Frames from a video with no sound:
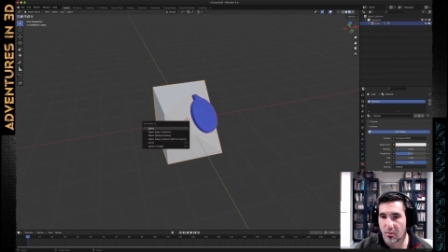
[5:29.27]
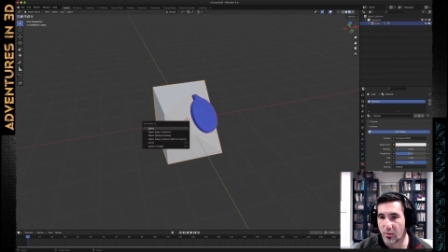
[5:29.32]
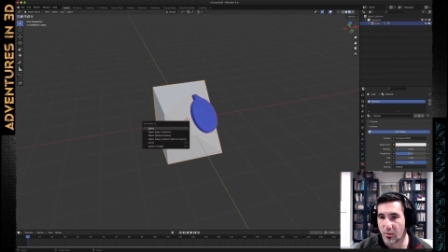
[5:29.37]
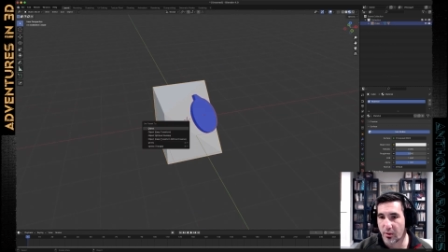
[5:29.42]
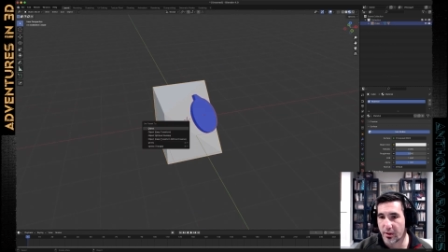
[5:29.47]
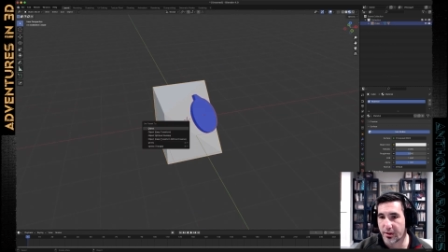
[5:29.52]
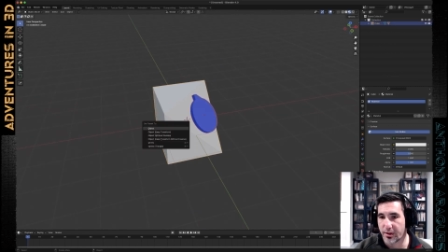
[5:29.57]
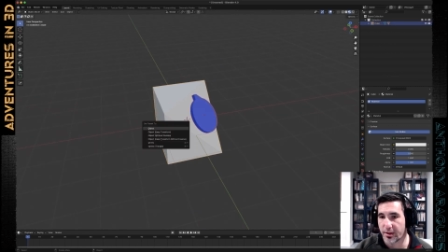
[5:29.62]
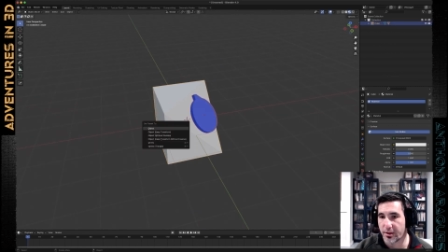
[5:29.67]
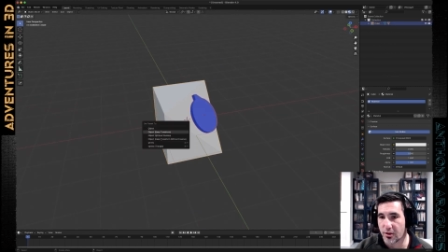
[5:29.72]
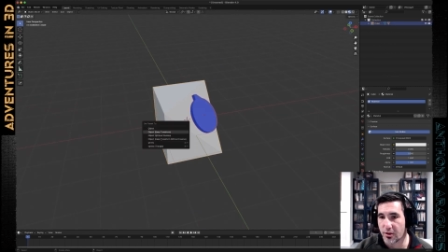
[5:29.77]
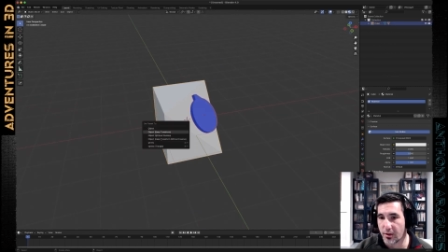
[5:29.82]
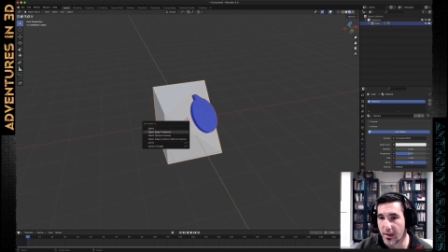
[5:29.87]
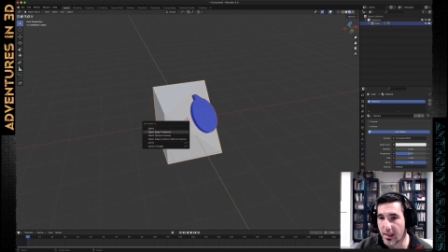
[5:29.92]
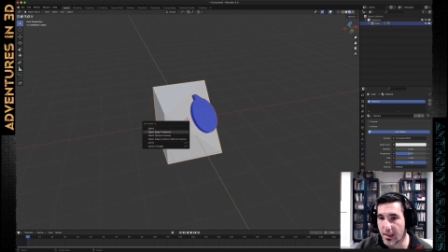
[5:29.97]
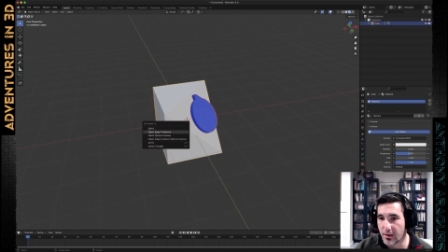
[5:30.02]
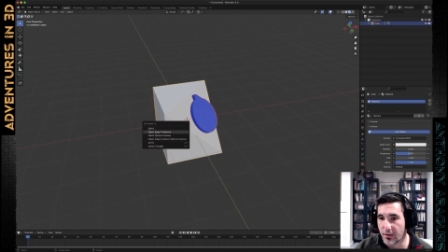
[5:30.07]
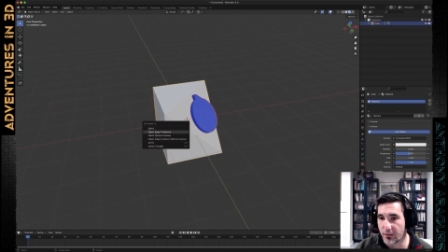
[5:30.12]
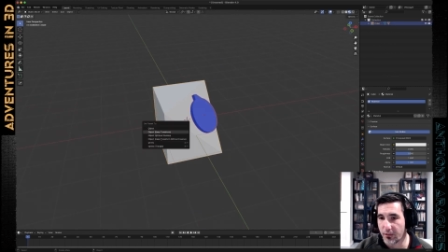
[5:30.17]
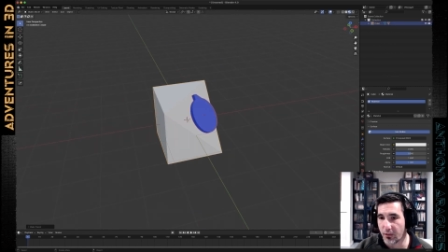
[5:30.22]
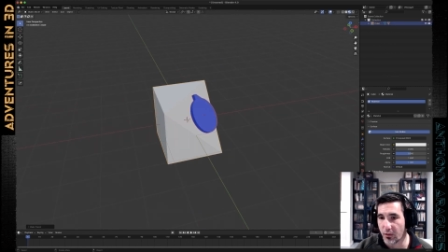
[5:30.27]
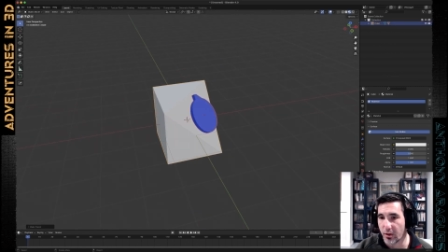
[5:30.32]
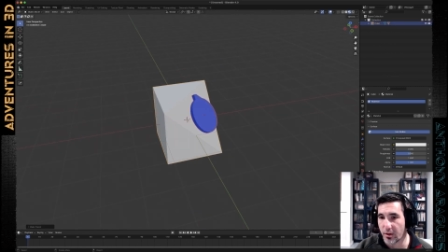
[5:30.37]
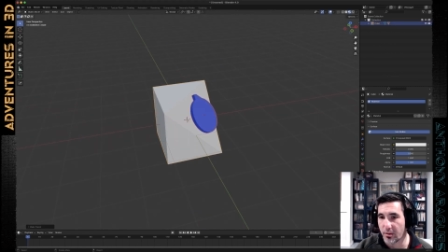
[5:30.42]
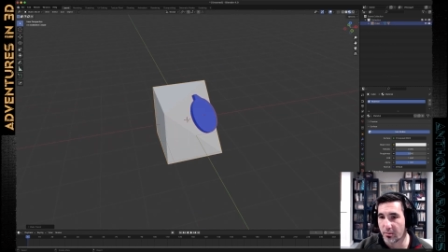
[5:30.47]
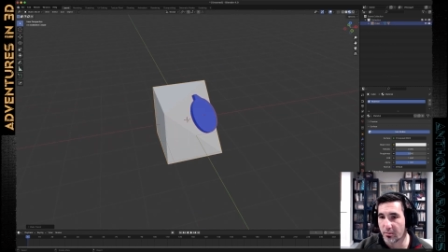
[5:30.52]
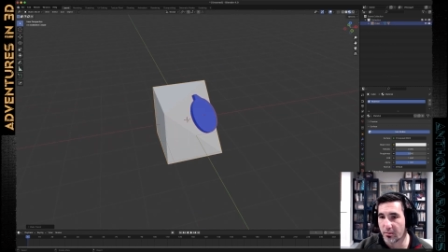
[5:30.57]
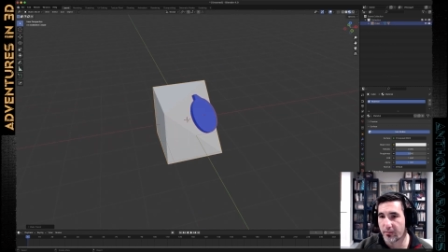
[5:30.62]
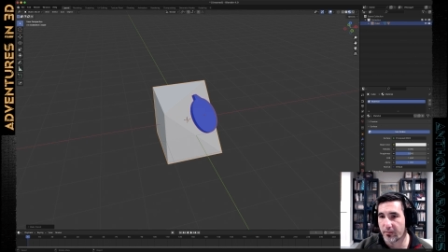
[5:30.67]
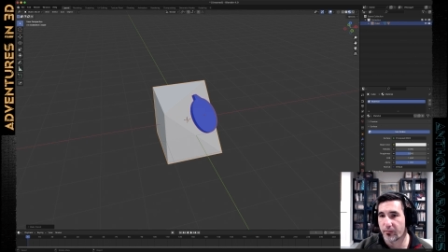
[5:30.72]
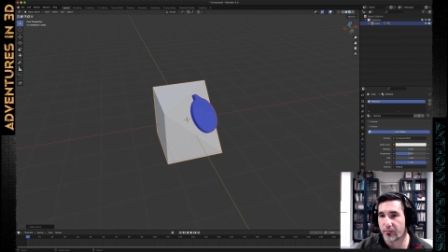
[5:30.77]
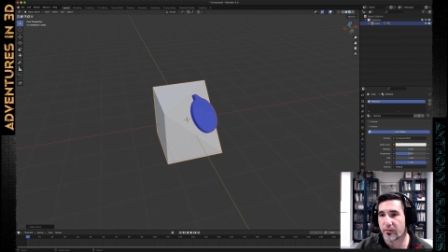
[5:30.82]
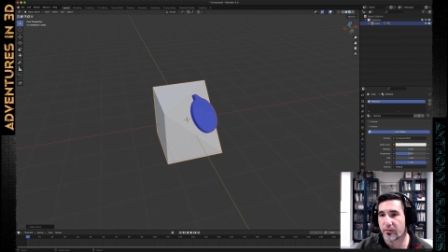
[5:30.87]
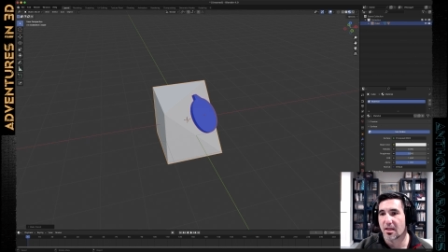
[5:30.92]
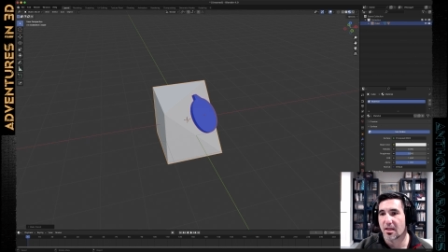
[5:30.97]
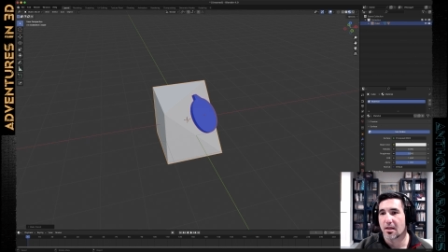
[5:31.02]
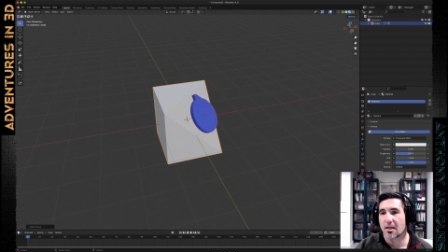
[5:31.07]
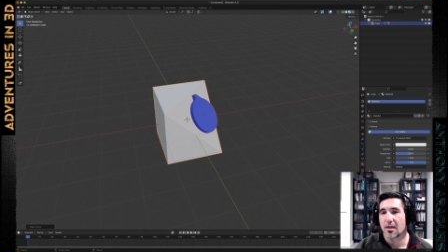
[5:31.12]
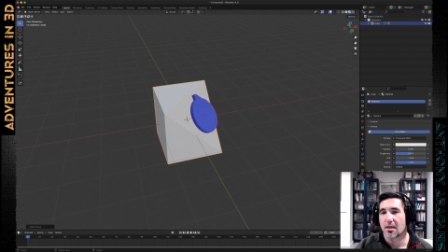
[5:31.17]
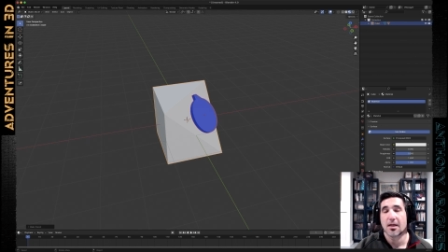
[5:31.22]
with the transform,
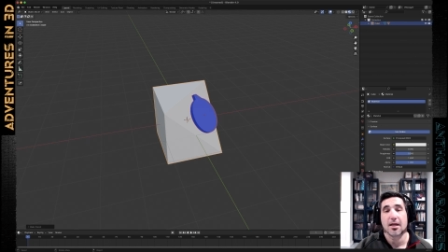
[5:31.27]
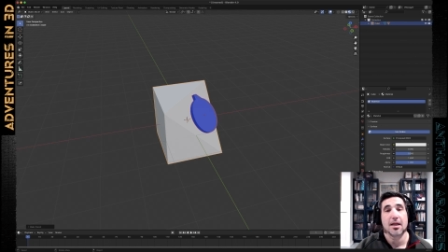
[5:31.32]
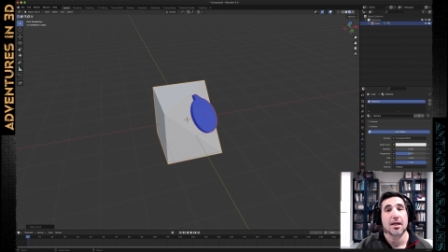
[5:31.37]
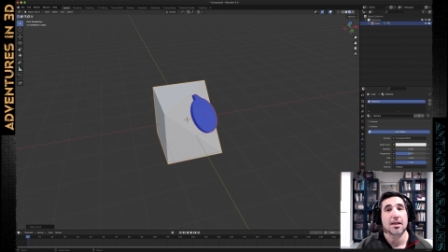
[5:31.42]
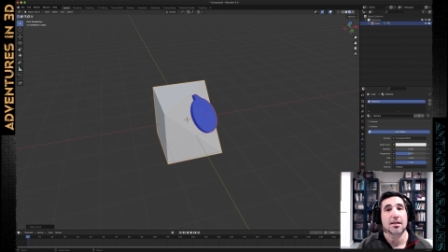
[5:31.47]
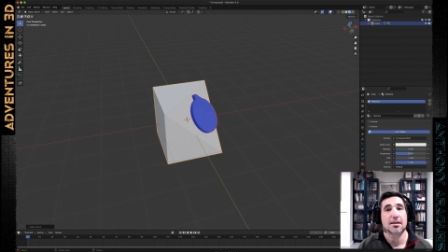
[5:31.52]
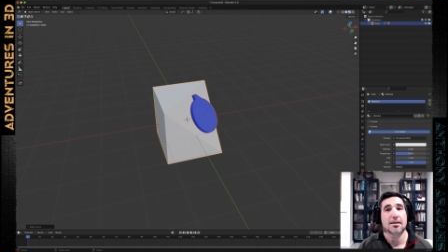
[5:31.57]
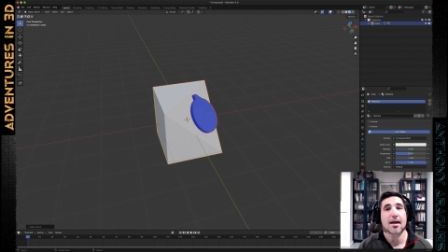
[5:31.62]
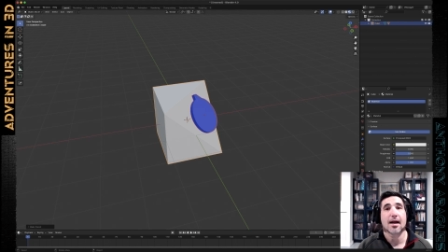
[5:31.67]
it's